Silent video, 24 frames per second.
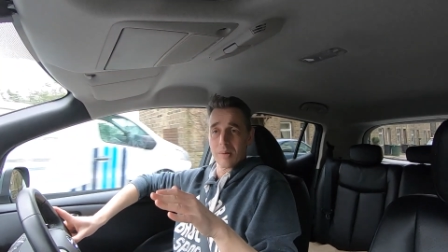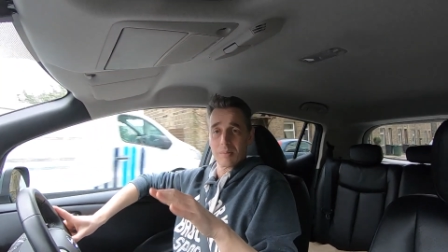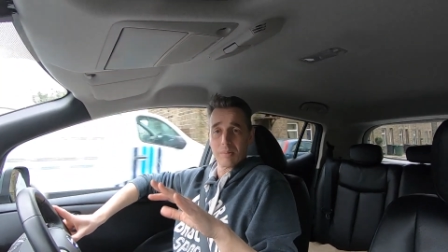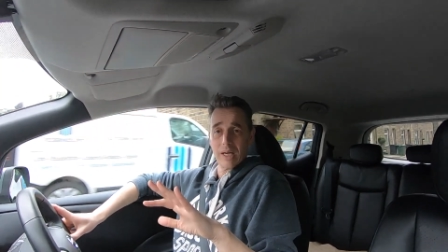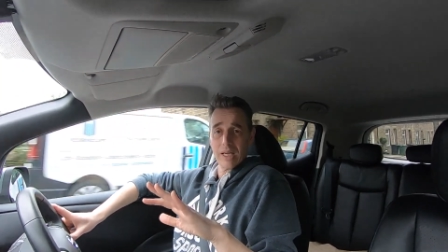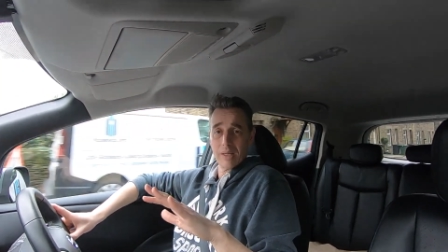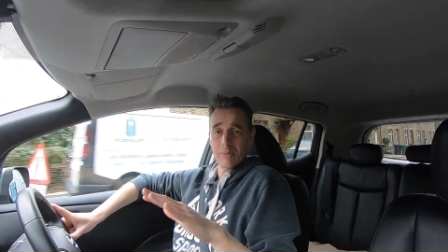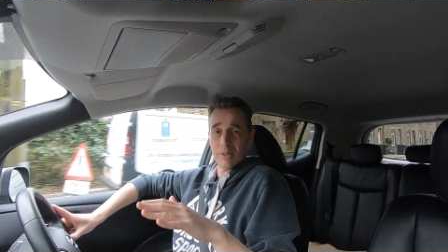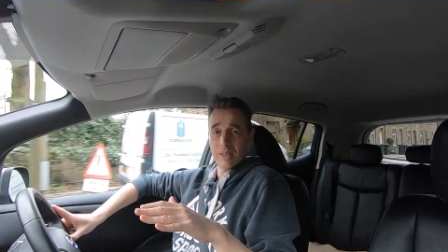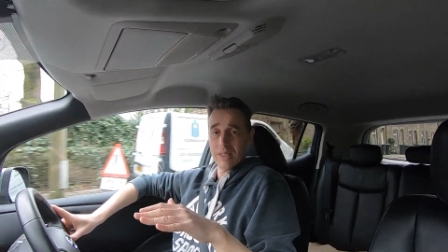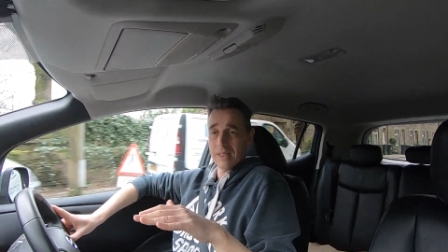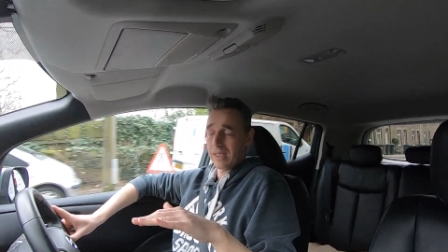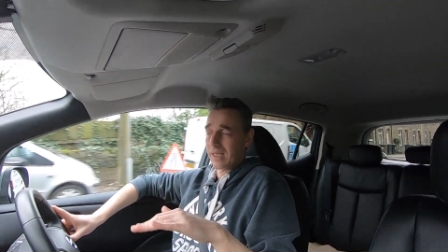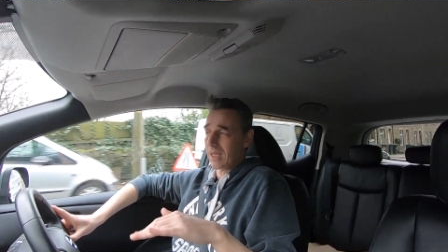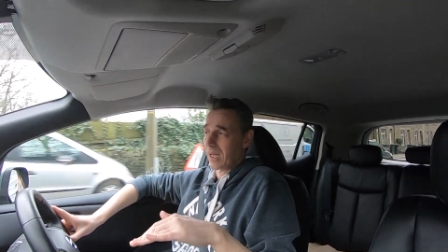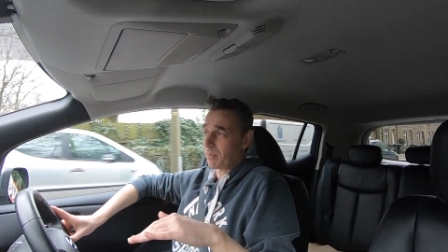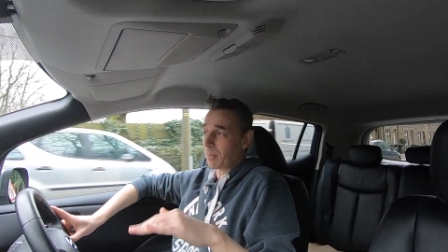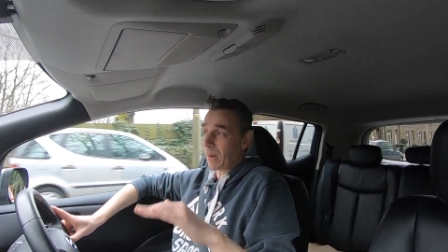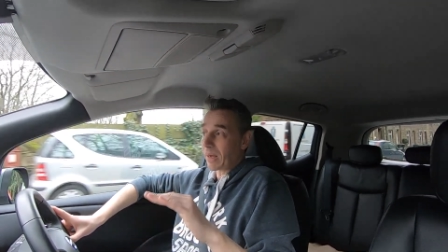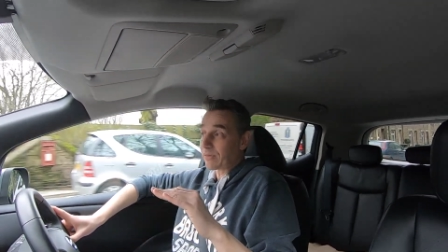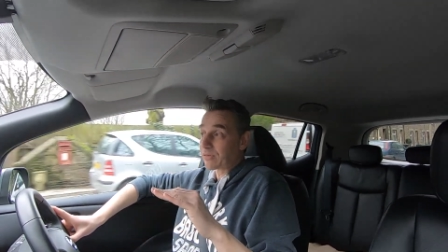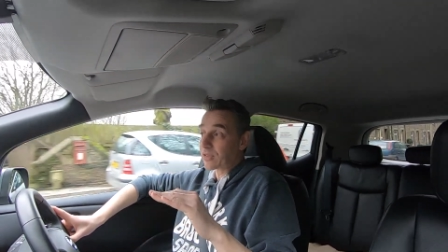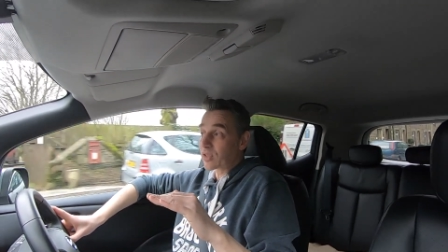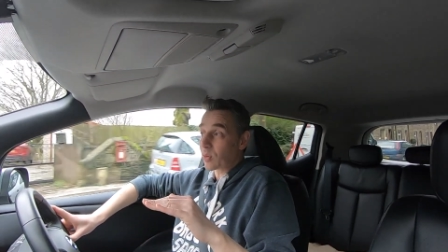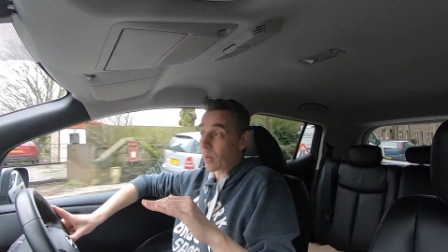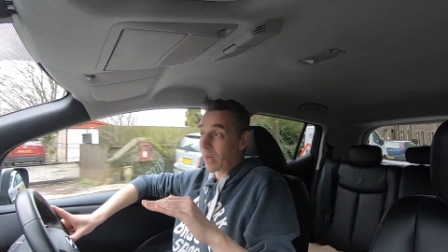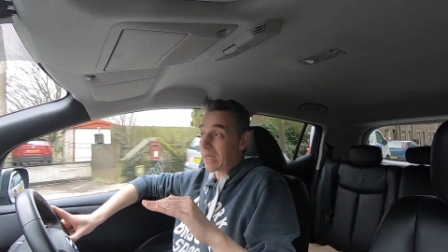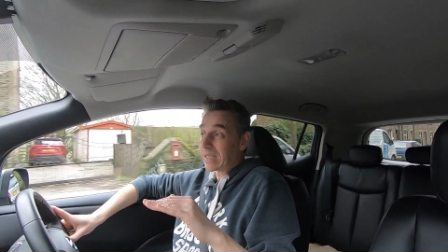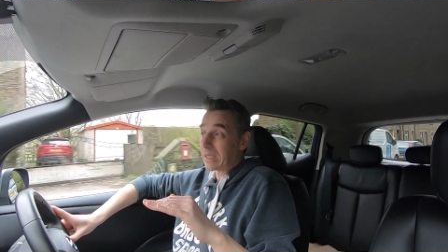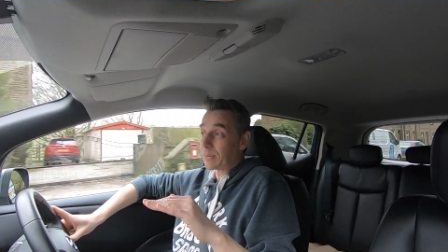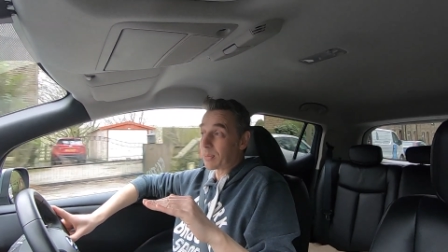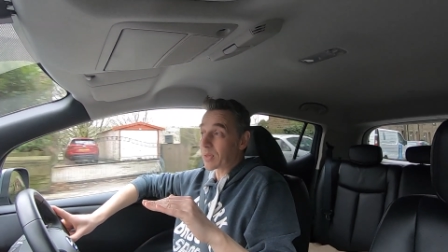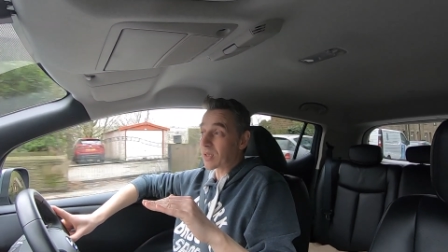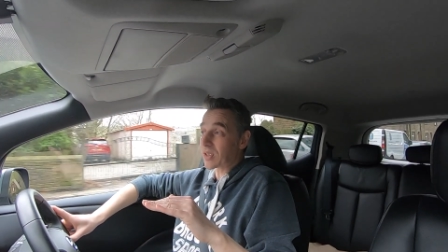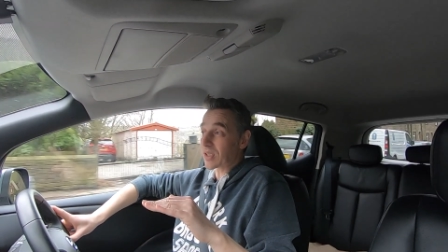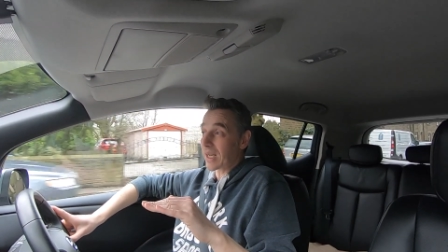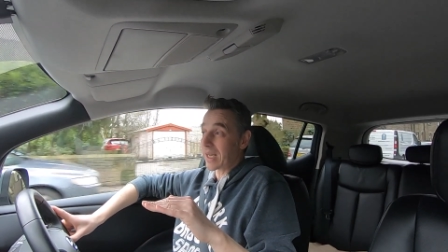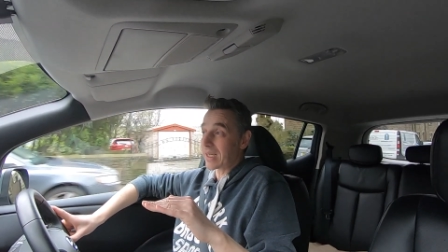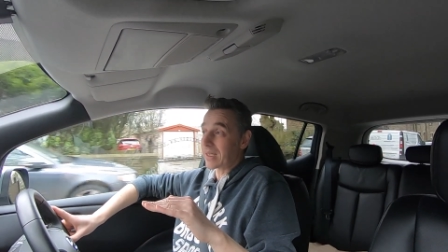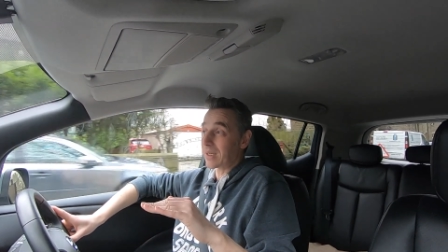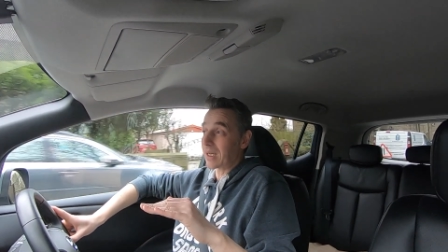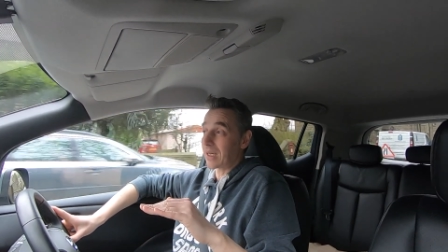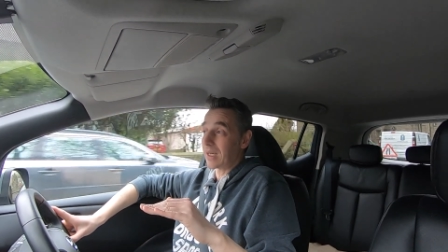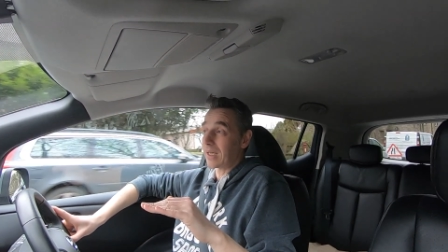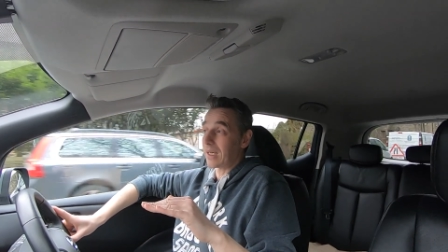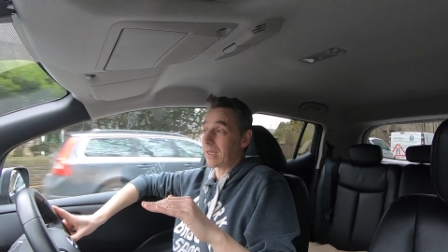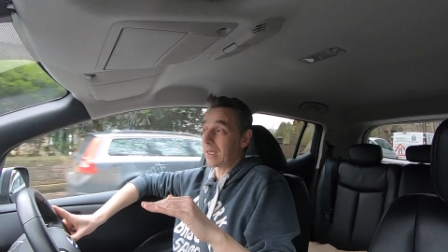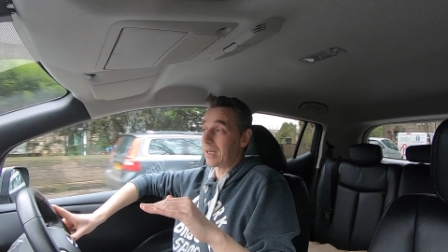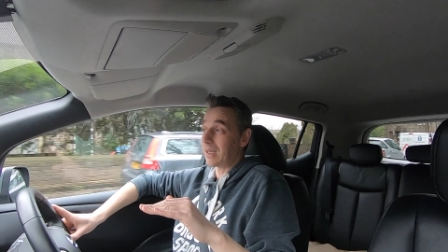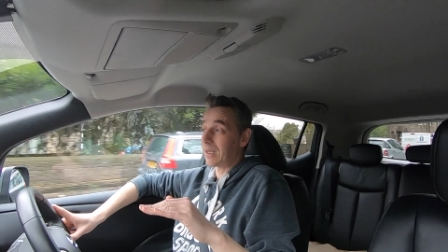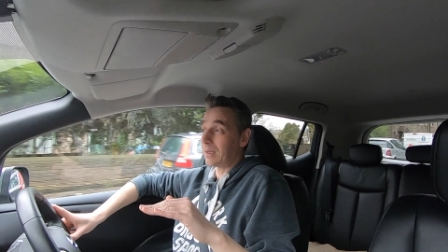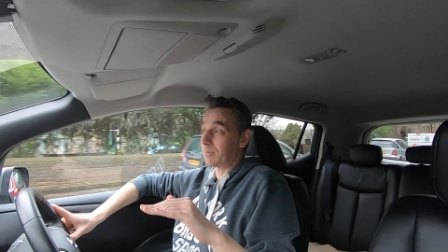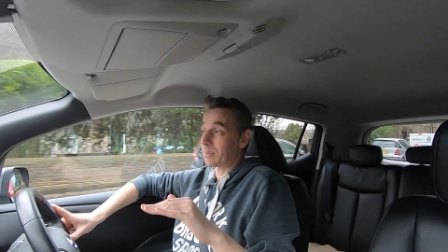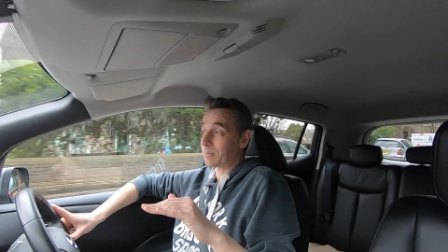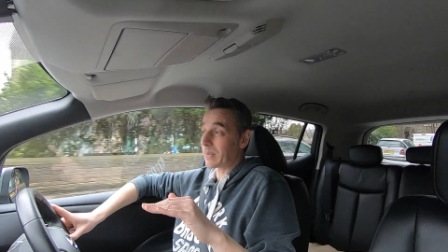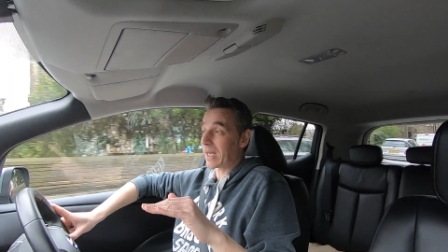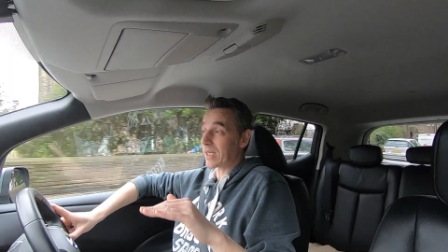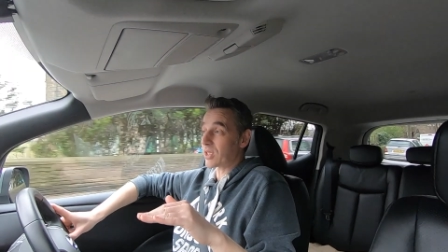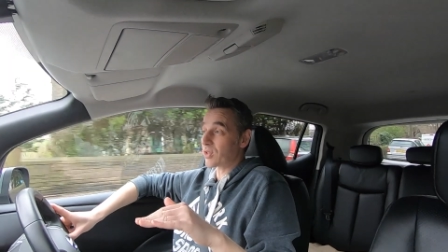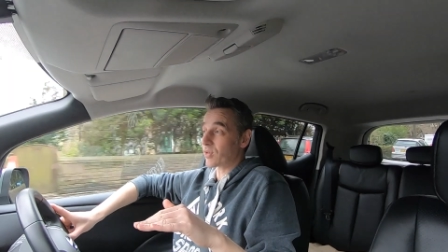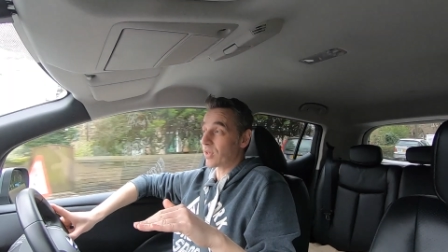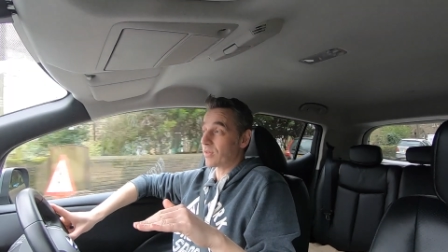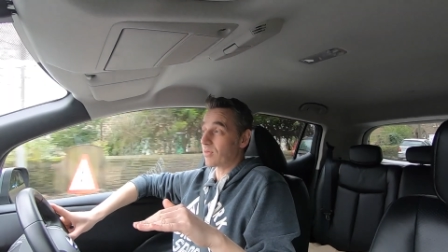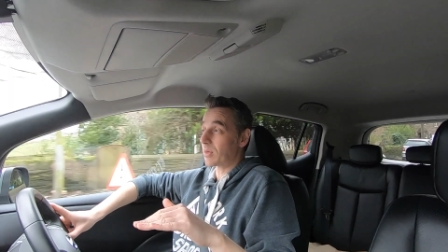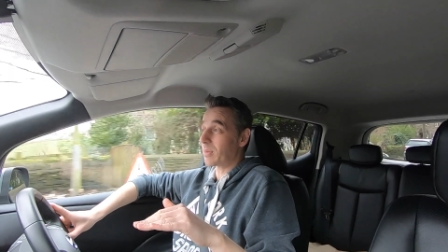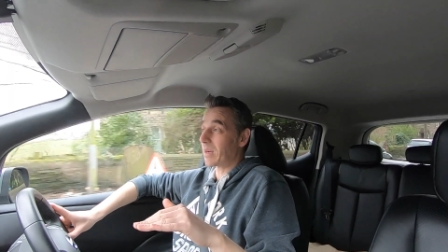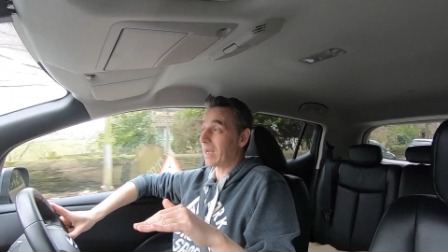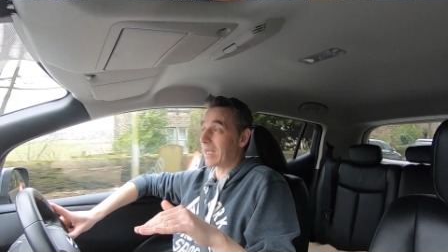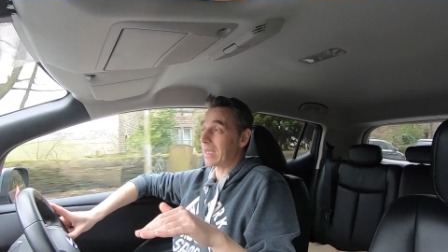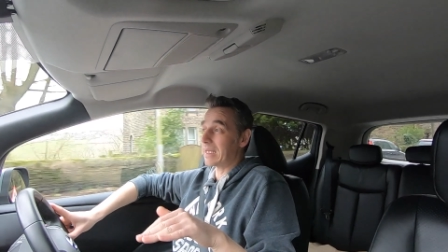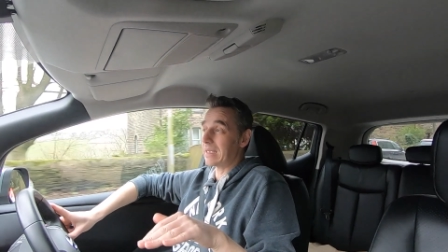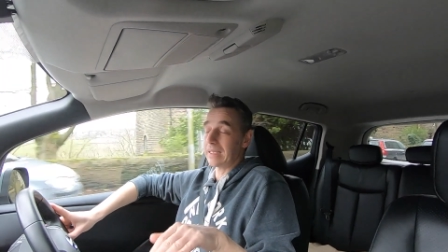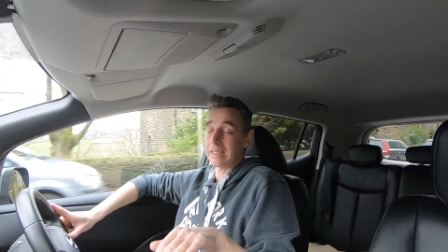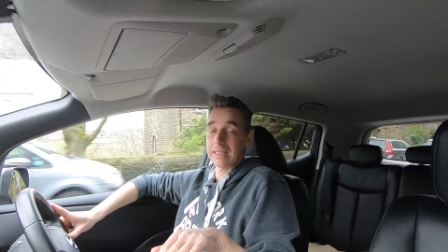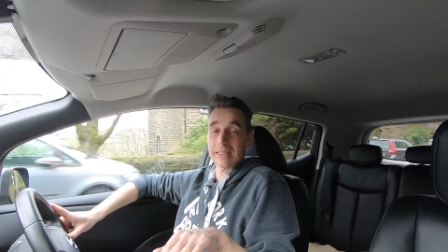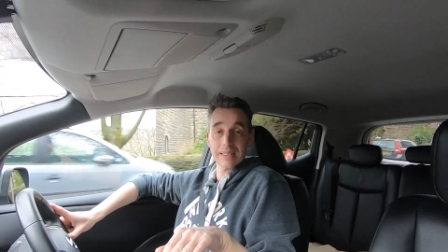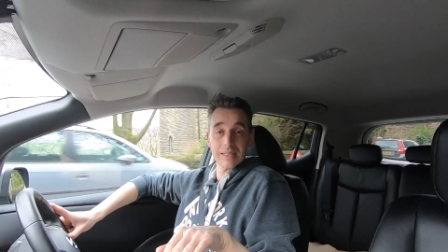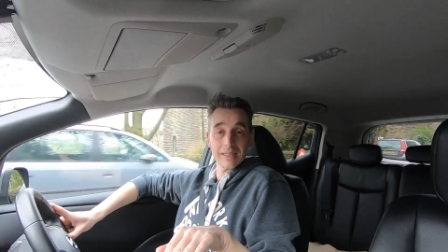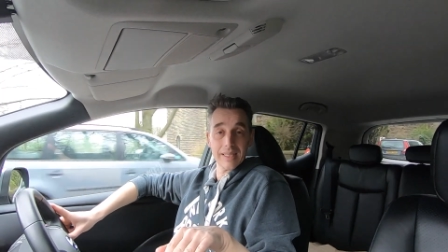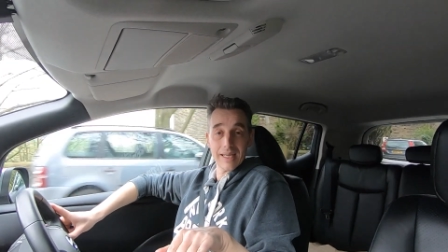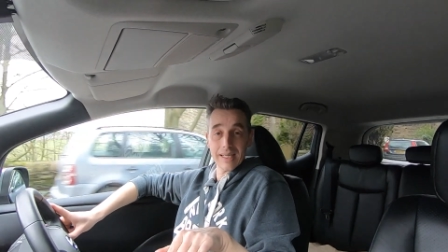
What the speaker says: maybe above 20% battery remaining,